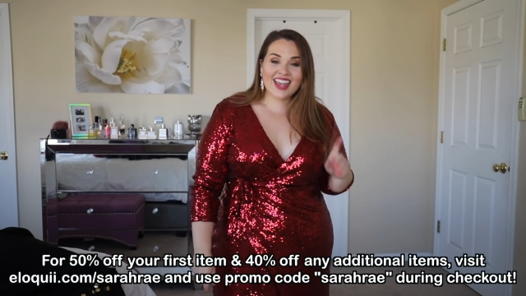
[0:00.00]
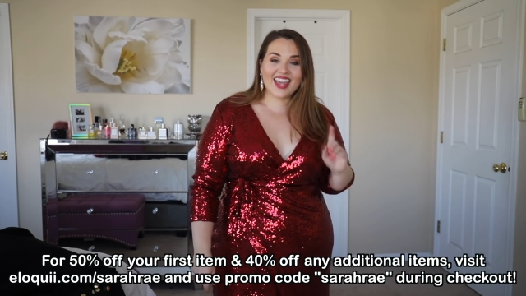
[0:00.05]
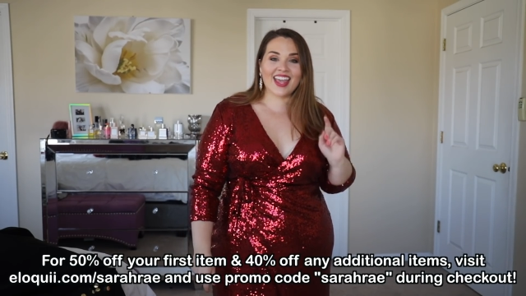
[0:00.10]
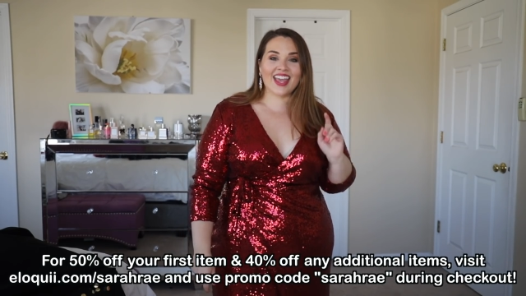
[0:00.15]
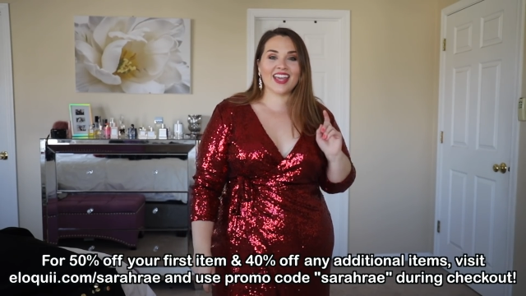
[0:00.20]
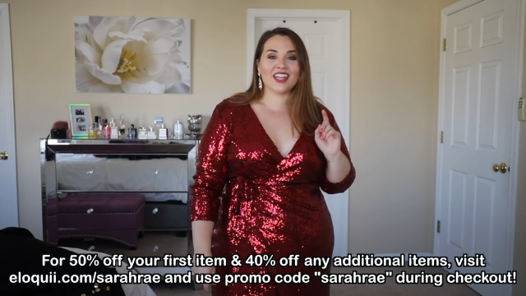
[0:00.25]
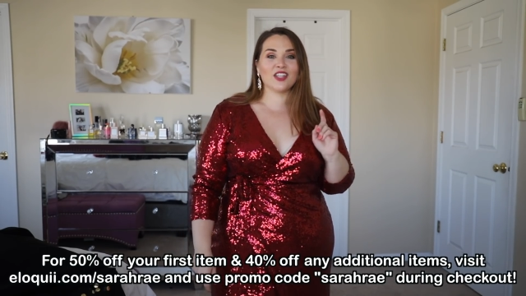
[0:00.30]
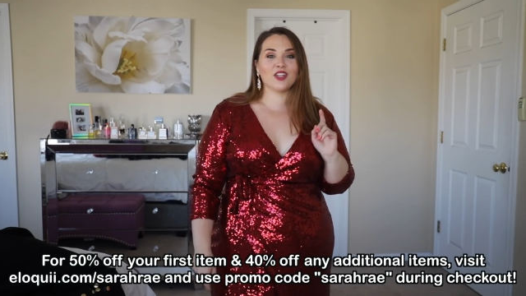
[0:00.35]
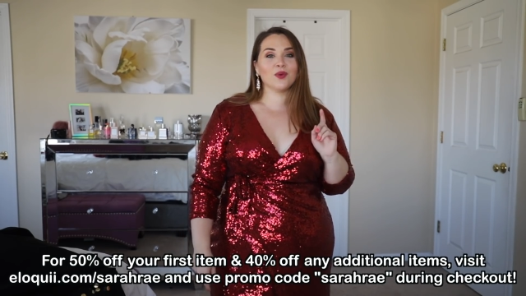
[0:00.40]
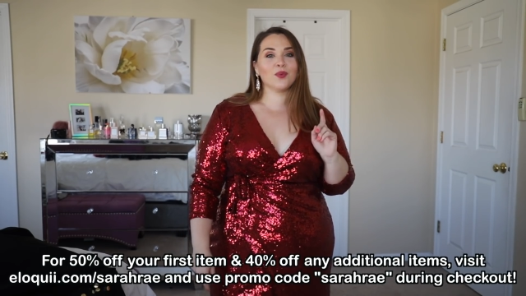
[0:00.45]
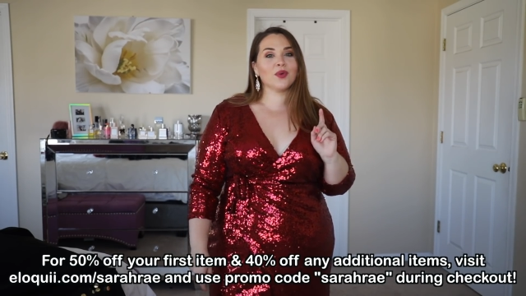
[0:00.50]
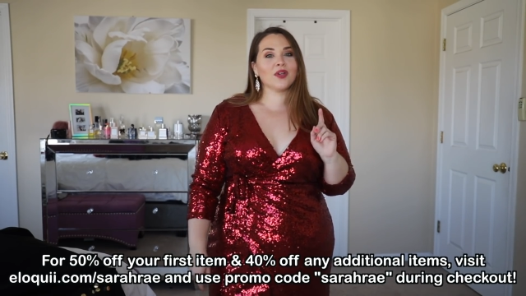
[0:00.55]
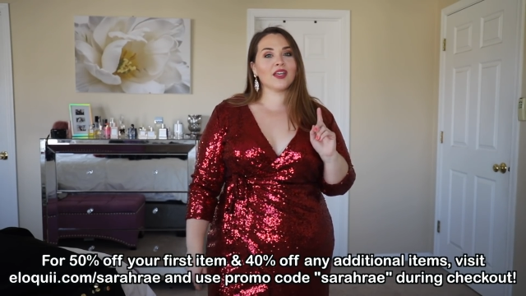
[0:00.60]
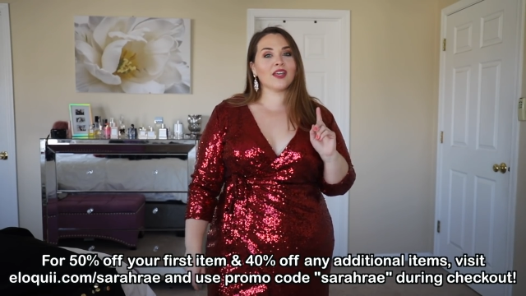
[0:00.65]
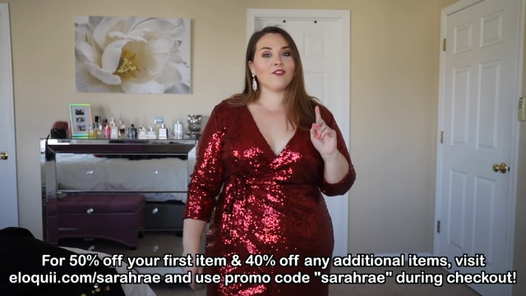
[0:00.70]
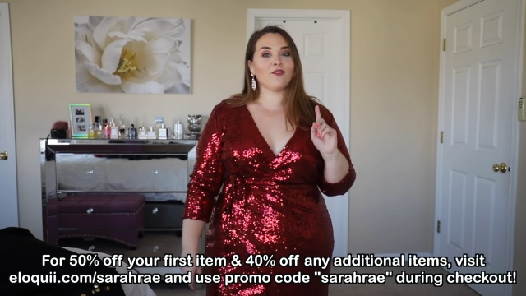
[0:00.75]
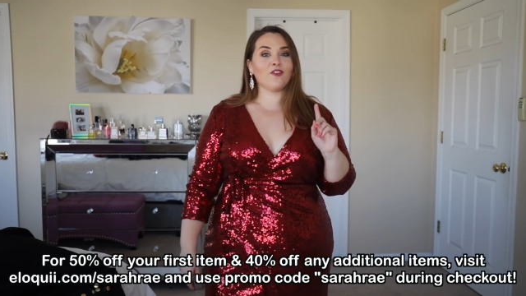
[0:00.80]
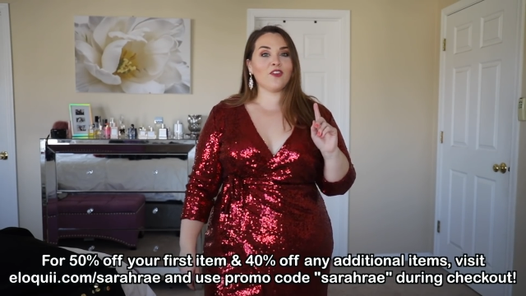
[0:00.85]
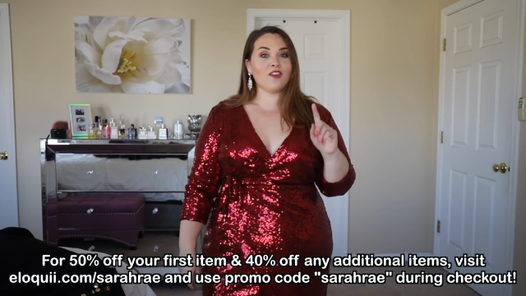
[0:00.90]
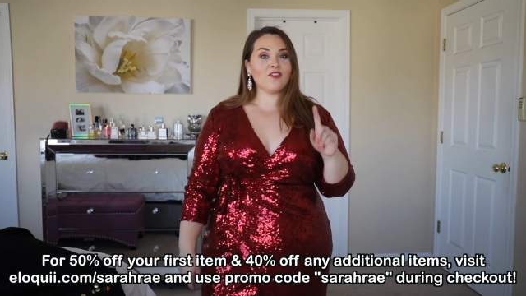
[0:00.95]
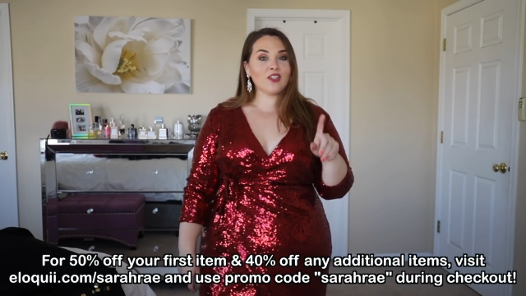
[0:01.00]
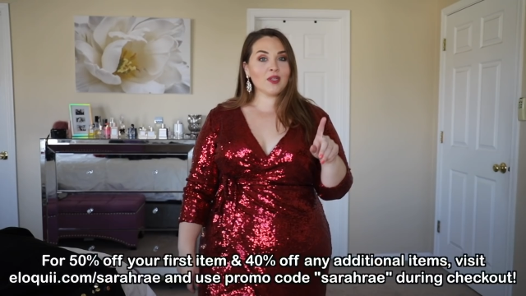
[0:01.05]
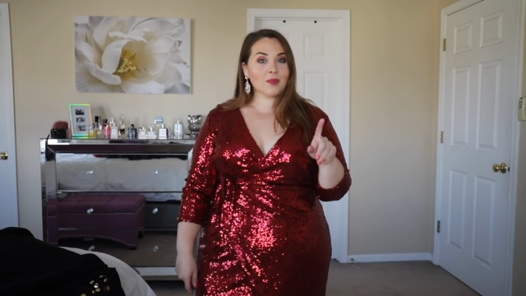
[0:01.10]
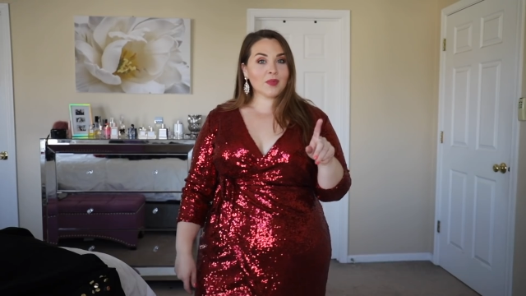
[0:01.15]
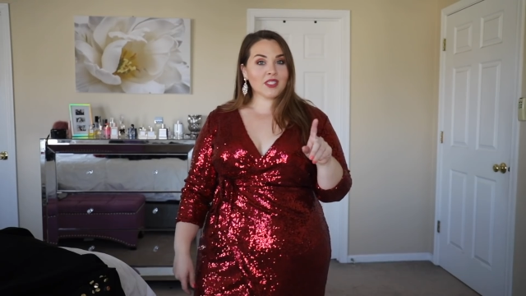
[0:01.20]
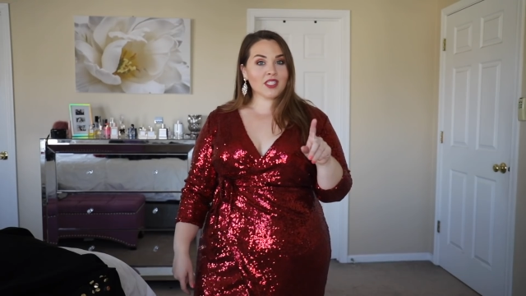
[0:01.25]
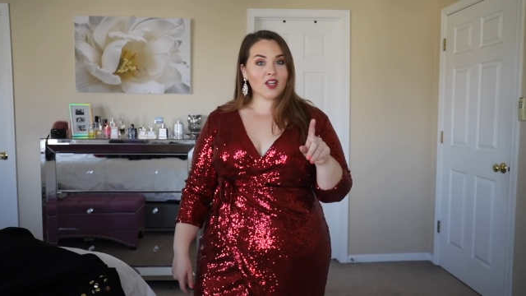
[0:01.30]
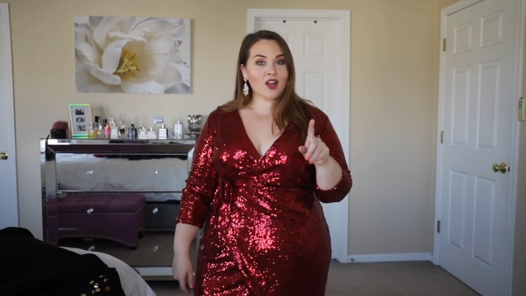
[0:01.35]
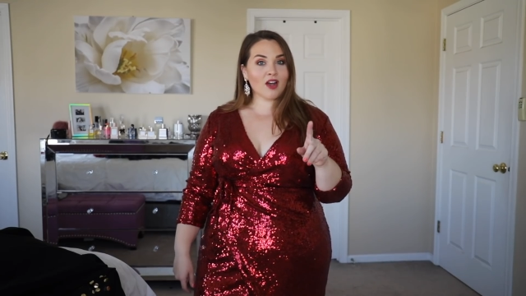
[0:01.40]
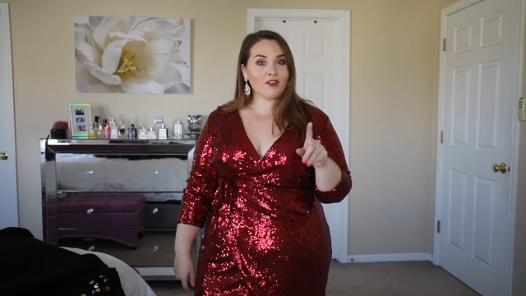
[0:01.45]
and you will get
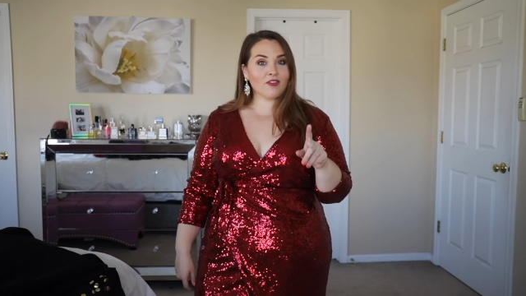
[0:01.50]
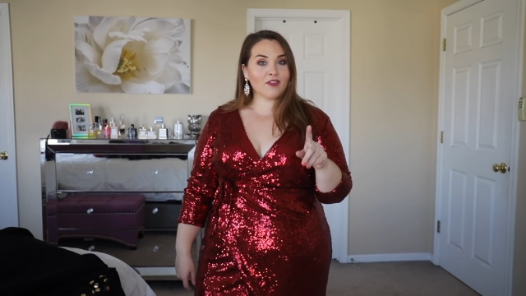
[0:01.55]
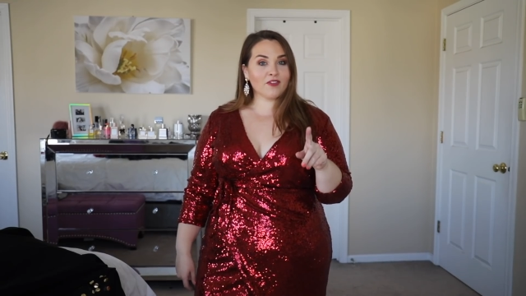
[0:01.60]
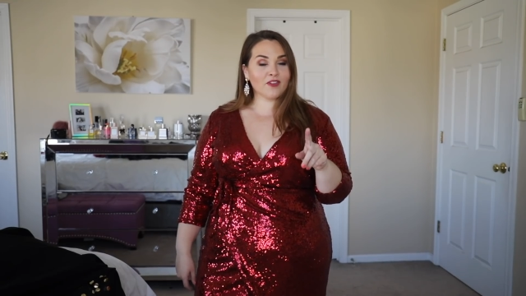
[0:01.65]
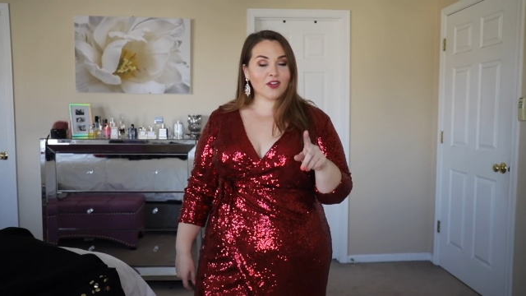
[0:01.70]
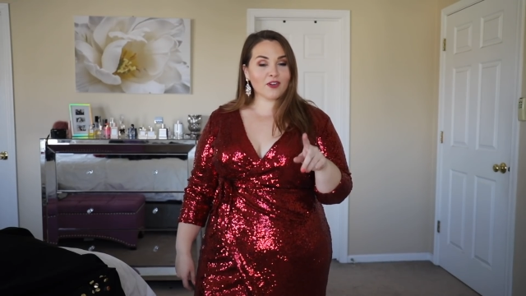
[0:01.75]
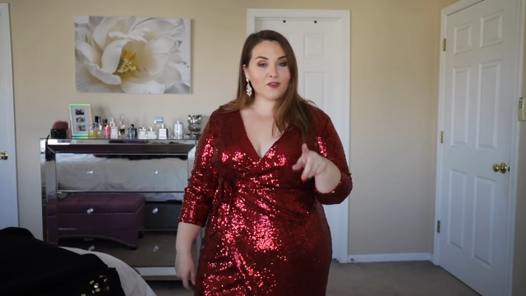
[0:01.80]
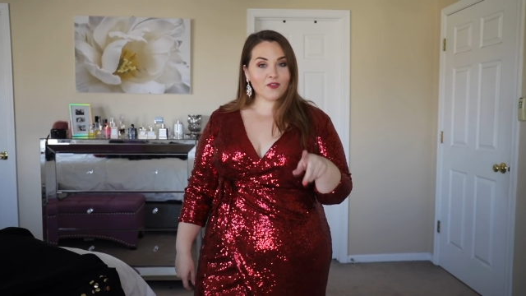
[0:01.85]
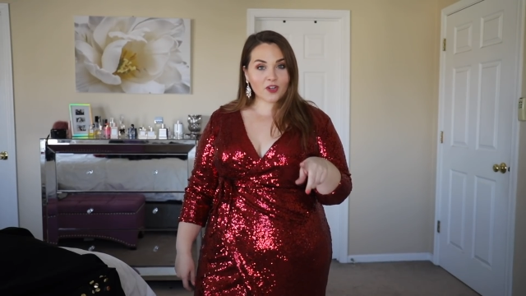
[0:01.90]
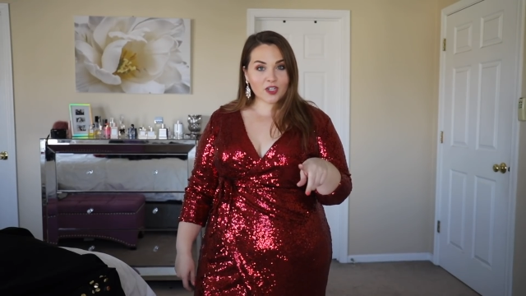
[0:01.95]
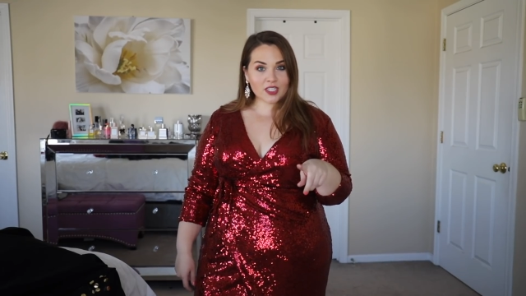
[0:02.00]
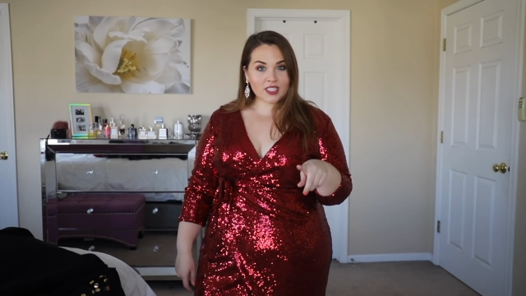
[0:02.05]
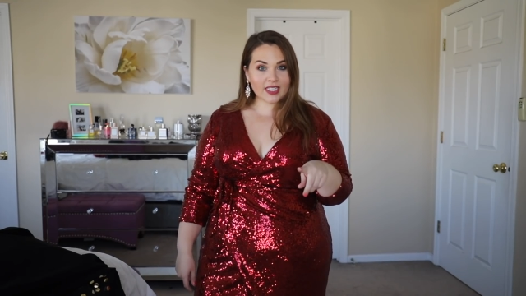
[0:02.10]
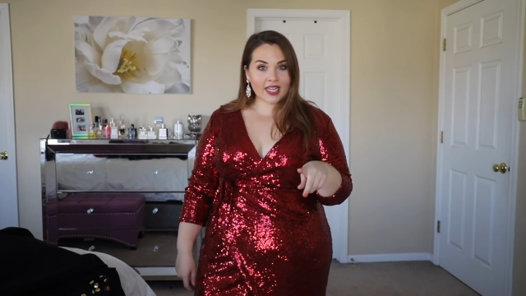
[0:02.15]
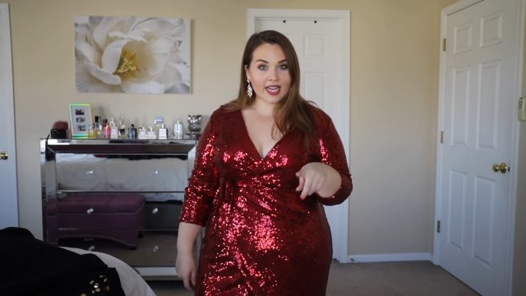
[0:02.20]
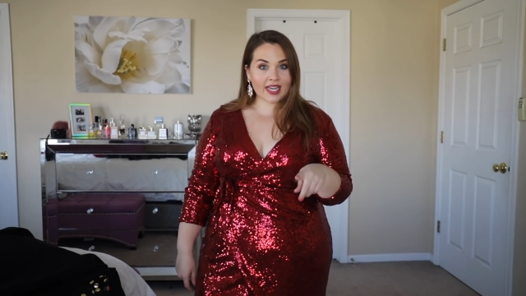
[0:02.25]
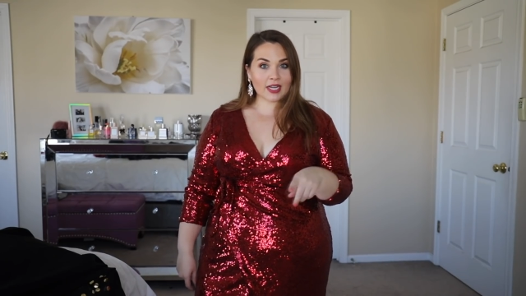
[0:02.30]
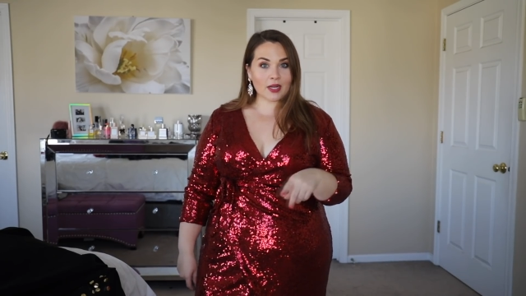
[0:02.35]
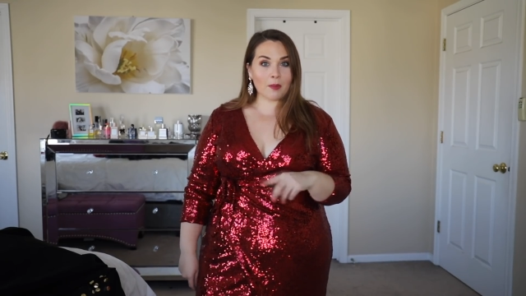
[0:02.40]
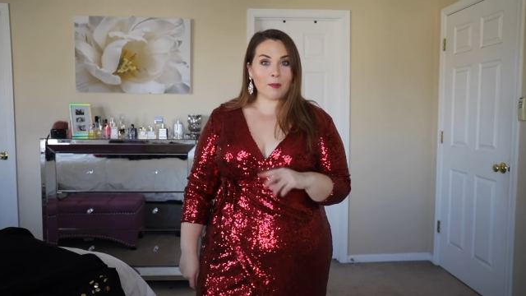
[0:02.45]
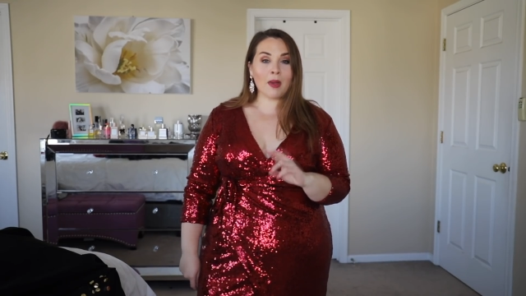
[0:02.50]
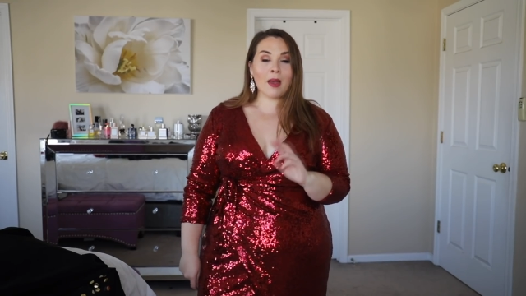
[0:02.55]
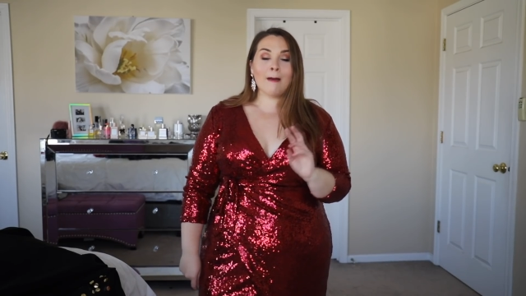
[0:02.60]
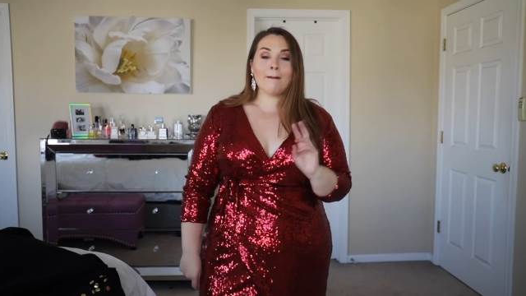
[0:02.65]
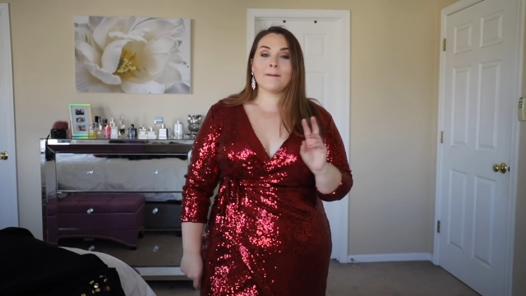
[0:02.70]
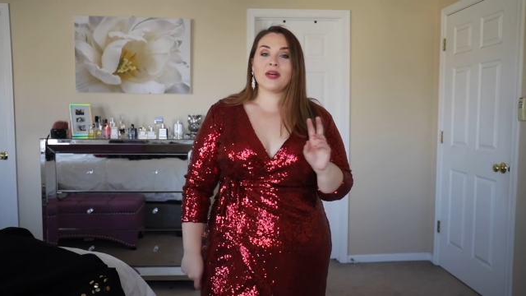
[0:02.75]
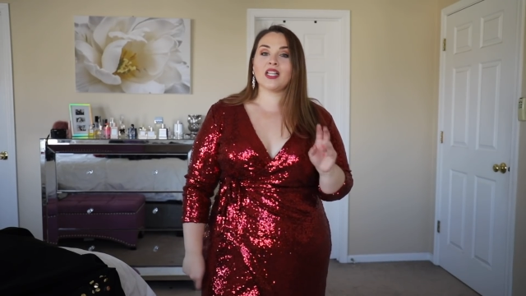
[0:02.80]
50% off of your first item